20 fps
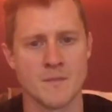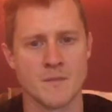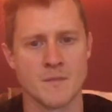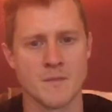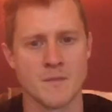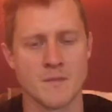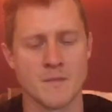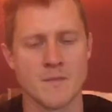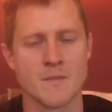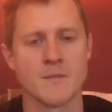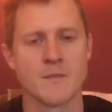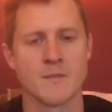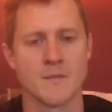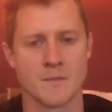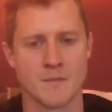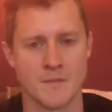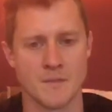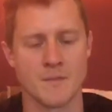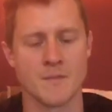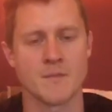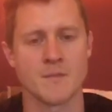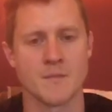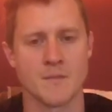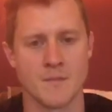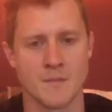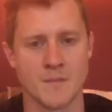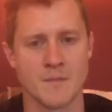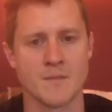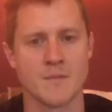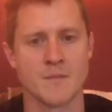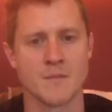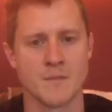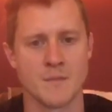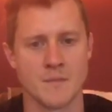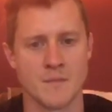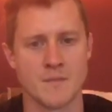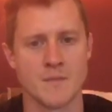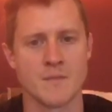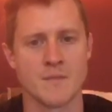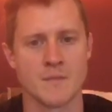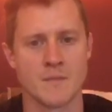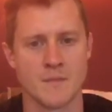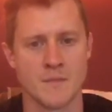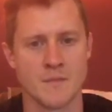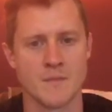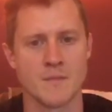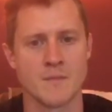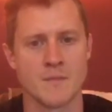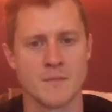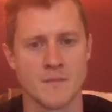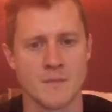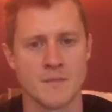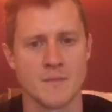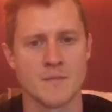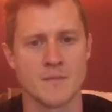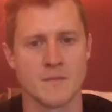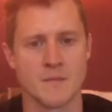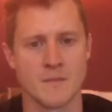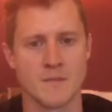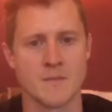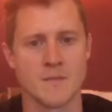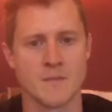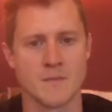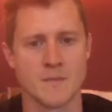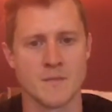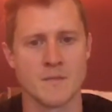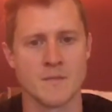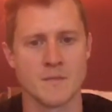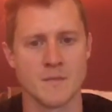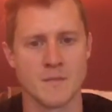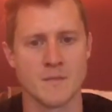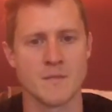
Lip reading: This person isn't speaking.